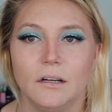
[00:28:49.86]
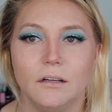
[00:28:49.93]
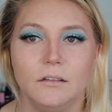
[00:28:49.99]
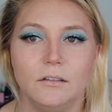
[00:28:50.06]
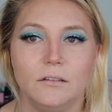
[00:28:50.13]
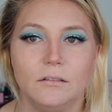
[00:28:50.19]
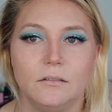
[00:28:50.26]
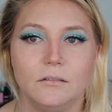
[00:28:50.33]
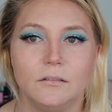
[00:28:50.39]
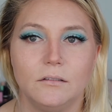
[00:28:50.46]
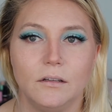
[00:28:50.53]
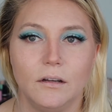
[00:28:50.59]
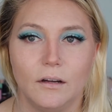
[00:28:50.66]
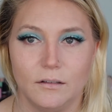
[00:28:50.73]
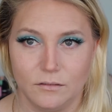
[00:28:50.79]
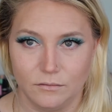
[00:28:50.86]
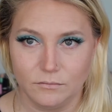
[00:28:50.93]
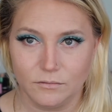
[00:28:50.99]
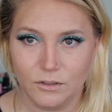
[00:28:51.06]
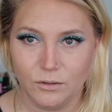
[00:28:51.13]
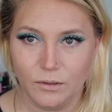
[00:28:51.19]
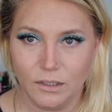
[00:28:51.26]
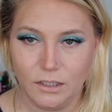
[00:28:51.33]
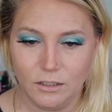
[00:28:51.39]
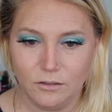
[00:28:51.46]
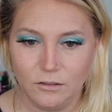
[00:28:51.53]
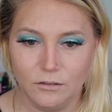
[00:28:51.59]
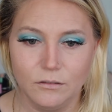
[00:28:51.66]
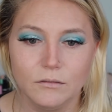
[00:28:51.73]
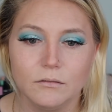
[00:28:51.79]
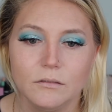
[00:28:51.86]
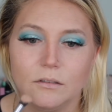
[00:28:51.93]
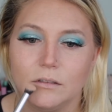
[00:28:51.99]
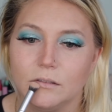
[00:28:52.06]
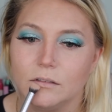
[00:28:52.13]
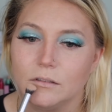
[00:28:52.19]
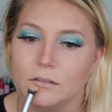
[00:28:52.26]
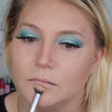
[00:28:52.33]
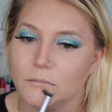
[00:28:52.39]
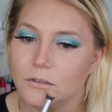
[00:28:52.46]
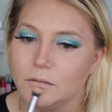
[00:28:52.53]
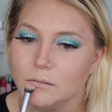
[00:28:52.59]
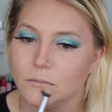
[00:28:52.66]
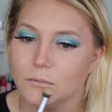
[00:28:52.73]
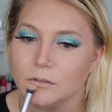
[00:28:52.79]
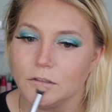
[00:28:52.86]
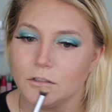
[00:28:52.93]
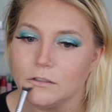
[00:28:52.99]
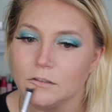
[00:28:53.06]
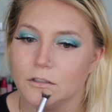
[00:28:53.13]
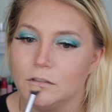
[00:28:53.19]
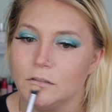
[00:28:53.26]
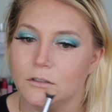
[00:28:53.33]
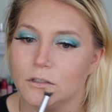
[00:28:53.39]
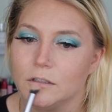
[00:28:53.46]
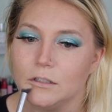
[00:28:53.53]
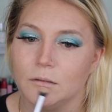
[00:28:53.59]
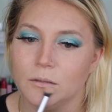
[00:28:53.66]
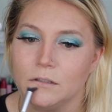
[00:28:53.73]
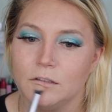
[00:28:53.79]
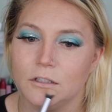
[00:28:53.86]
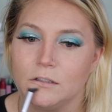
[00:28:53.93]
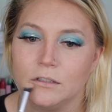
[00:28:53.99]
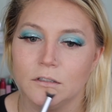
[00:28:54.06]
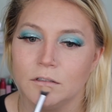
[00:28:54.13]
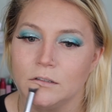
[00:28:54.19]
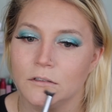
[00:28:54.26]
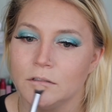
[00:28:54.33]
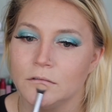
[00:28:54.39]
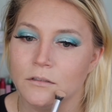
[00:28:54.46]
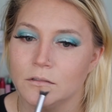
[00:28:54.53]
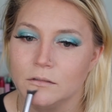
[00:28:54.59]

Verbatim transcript: I, I don't, do I need to? Yeah, I probably should do under my chin, huh?